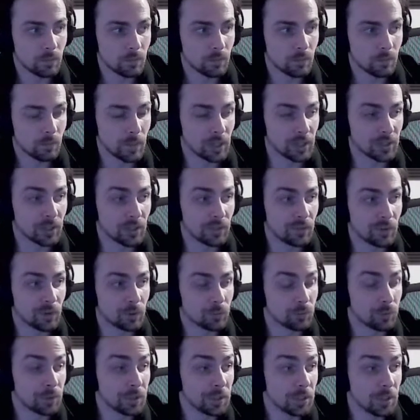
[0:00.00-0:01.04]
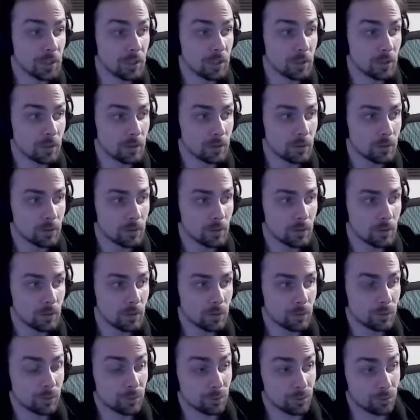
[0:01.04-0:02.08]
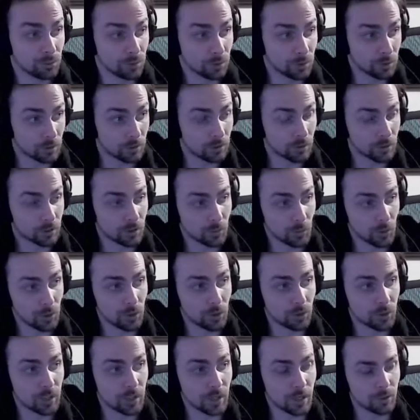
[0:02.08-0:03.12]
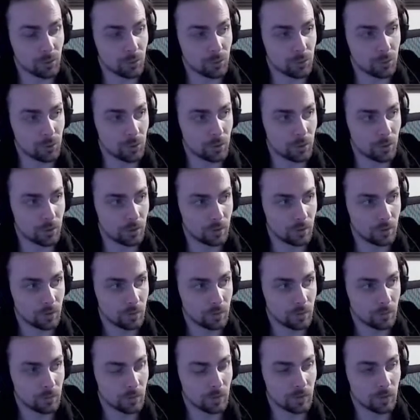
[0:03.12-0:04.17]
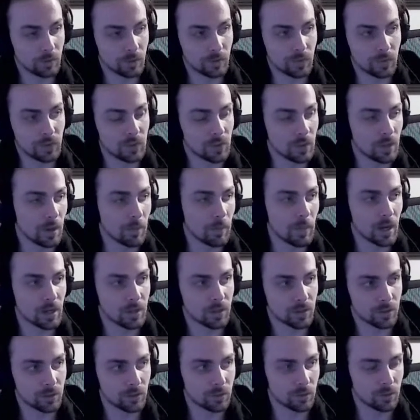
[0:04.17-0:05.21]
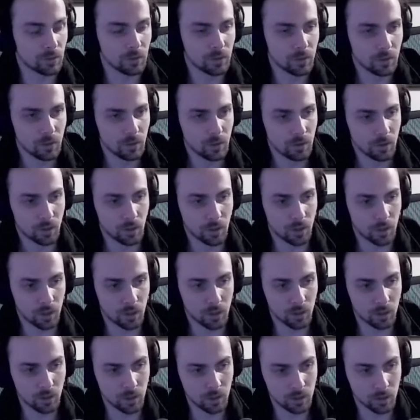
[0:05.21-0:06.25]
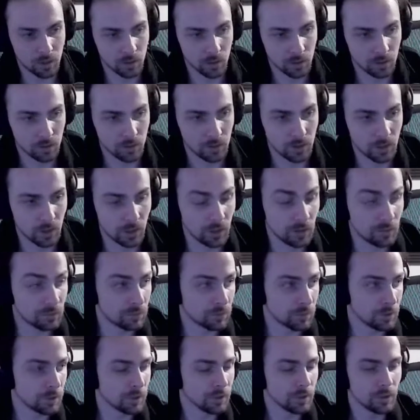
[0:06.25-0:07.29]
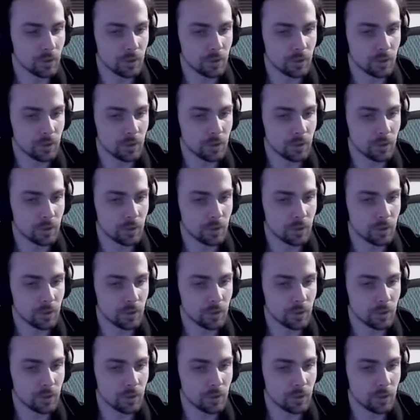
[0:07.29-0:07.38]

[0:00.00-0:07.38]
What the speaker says: My telephone ringing, the door, someone knocking at the door, even if it's an Amazon delivery.